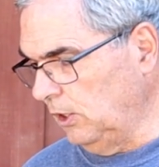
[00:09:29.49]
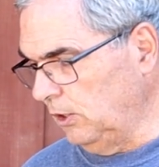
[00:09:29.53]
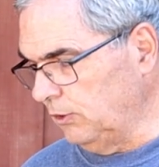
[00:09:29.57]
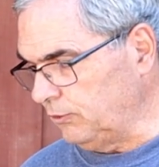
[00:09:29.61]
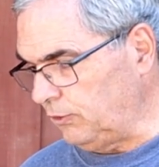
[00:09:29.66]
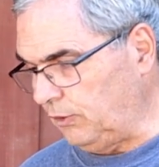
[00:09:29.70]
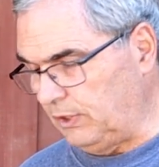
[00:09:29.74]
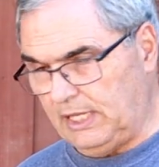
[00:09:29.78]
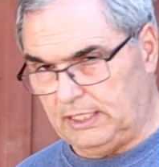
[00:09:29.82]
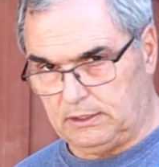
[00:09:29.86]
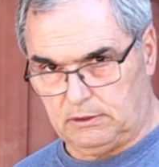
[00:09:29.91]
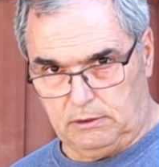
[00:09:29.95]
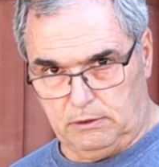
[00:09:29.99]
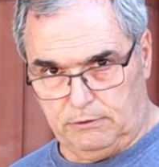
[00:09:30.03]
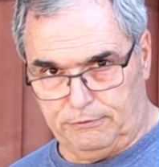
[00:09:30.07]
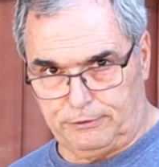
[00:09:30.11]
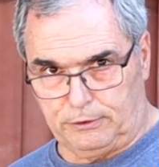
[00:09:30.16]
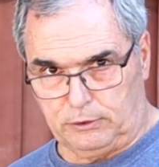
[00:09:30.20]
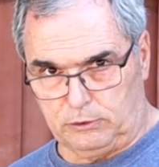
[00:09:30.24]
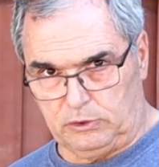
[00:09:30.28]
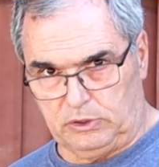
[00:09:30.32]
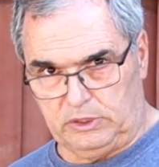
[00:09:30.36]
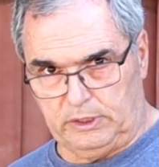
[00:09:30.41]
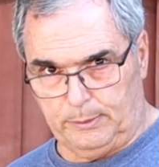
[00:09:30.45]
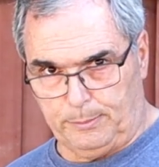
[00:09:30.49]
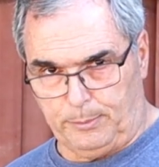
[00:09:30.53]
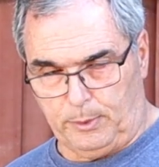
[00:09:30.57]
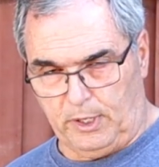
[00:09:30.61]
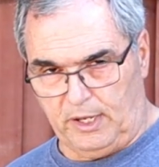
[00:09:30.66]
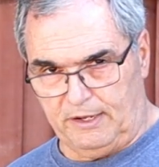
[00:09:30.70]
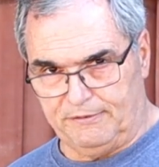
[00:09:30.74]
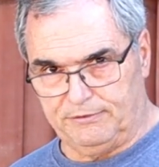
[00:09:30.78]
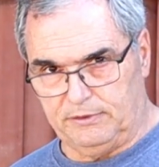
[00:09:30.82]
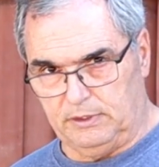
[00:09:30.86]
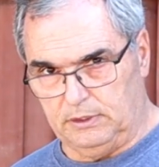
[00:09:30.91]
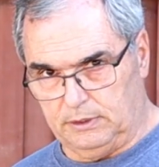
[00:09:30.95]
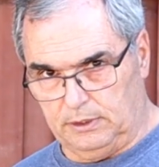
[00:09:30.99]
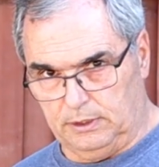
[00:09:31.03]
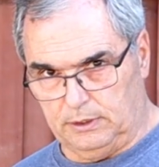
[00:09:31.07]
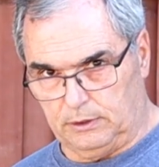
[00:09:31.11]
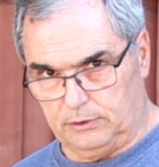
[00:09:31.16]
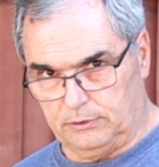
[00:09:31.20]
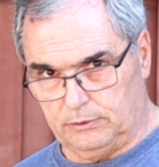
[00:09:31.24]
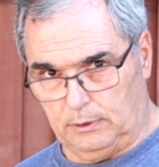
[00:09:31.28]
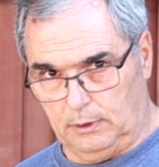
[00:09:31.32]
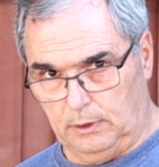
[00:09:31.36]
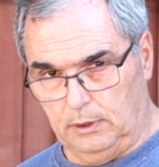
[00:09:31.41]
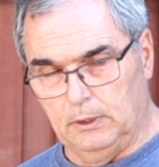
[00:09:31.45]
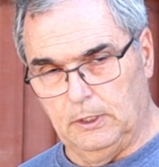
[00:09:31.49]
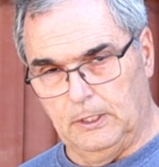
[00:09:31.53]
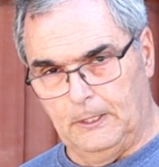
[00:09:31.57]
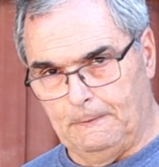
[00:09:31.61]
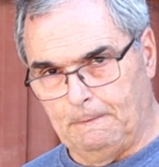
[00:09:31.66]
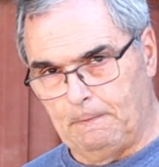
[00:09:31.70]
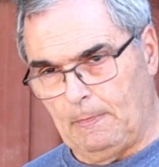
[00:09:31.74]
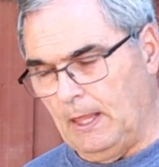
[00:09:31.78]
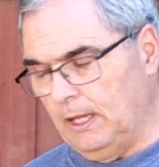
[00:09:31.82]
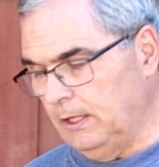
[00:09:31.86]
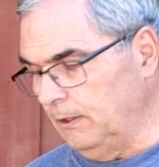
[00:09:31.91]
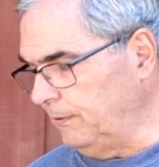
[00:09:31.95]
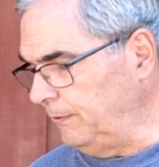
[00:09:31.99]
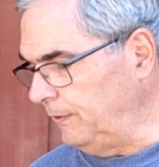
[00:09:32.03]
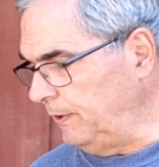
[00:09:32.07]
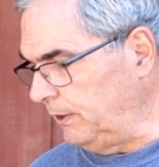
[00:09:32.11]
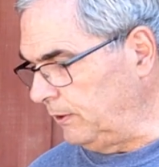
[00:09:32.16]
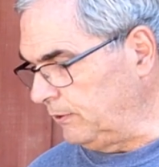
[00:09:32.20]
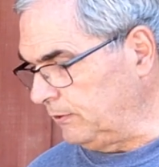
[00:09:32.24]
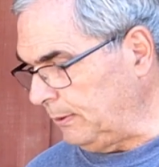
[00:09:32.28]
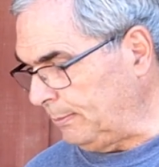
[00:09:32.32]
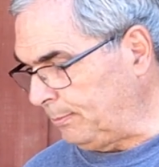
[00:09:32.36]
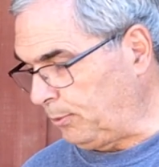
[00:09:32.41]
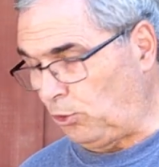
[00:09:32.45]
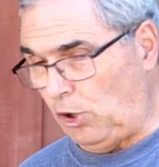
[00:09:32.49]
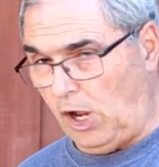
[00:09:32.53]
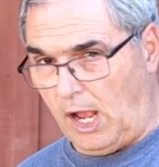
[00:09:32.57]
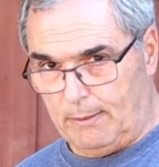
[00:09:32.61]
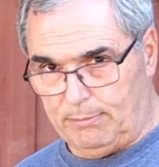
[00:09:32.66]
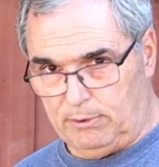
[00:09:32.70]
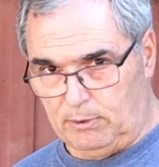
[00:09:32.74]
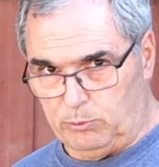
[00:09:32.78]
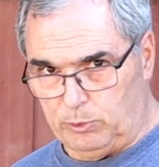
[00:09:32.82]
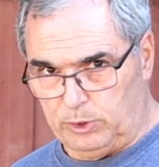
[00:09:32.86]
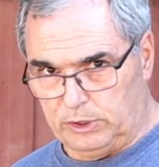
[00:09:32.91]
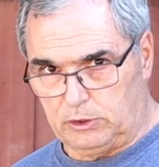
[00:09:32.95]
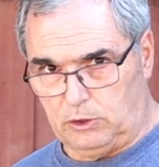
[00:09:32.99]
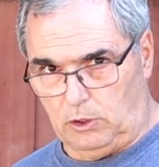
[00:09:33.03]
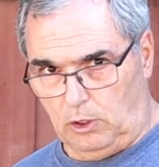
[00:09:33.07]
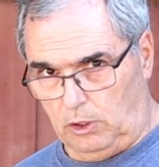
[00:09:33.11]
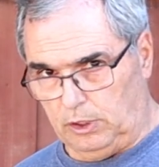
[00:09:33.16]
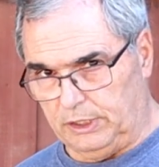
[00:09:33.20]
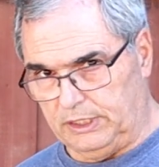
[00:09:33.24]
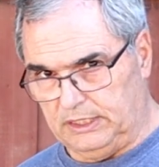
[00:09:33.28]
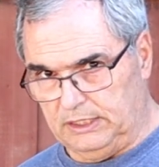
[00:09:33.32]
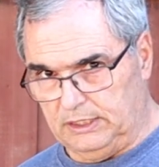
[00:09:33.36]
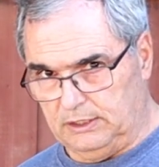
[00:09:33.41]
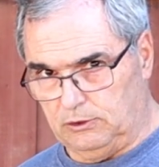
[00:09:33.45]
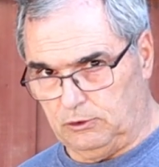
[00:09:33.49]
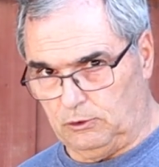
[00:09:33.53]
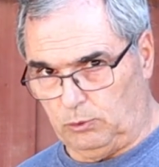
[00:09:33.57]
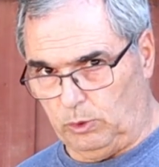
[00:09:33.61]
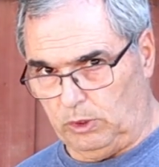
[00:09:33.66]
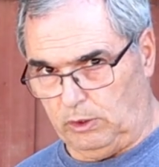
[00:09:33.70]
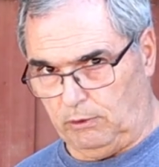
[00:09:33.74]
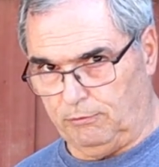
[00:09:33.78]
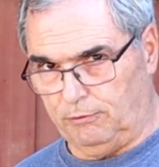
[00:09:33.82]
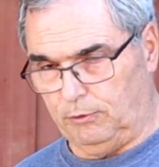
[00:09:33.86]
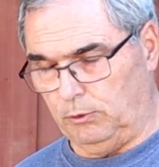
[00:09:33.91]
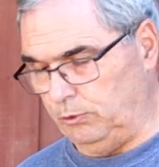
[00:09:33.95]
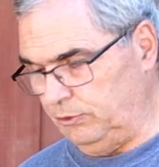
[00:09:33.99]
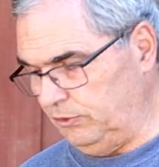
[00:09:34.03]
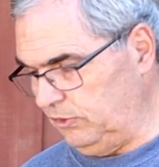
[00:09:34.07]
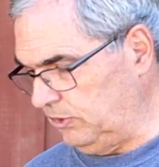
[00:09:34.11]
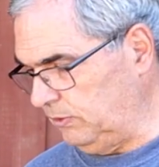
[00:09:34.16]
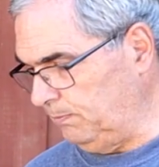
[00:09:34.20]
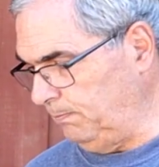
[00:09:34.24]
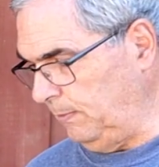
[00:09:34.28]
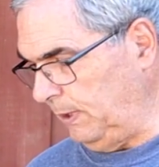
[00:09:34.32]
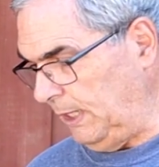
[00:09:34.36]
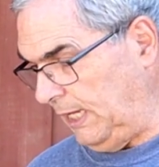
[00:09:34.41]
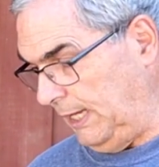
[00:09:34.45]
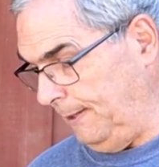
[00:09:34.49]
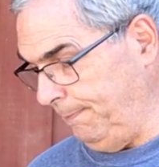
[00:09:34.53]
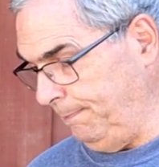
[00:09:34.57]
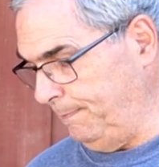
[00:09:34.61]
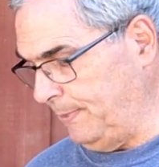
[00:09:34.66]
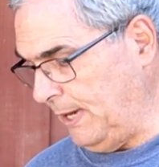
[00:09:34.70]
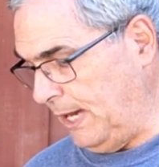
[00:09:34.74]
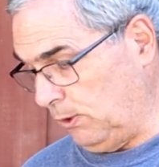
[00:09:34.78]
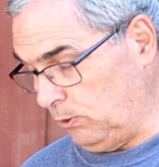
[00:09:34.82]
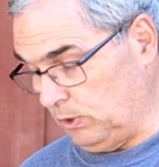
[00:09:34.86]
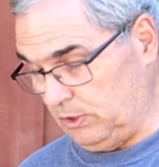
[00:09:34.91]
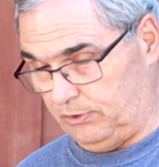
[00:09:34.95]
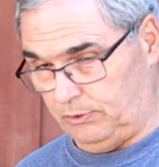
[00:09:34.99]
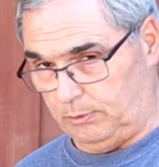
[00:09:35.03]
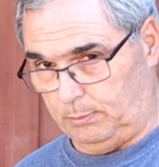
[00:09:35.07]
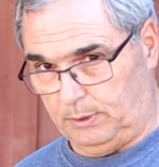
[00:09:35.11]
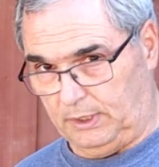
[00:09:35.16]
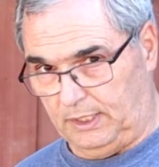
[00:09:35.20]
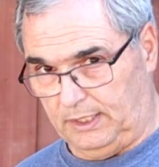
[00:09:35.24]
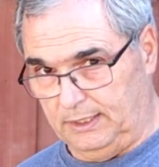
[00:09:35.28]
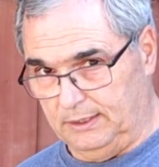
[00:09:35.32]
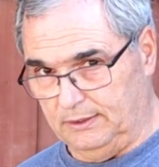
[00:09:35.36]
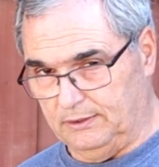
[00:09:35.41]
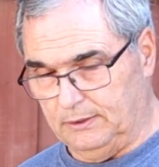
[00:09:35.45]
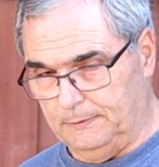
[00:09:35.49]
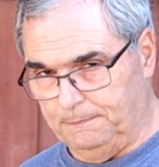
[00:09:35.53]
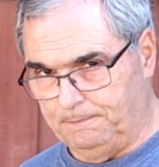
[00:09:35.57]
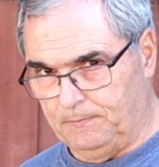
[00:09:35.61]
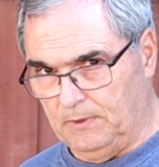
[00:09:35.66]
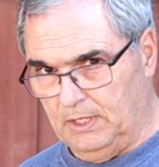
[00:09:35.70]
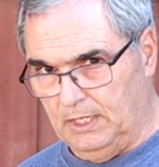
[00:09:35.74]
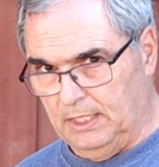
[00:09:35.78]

So that's the first tip off, that there's a problem with calling these 12 volts power supplies.